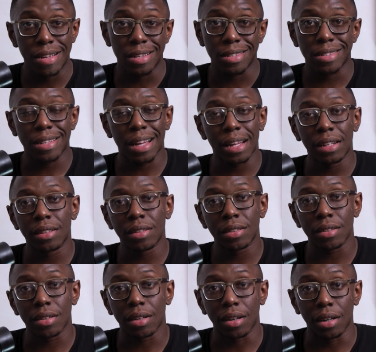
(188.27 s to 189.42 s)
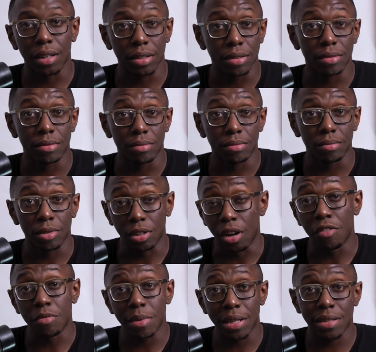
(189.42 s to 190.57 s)
stand on the
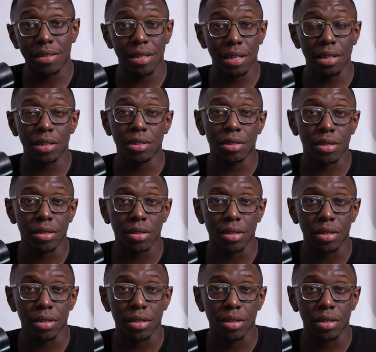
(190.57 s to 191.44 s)
government stage,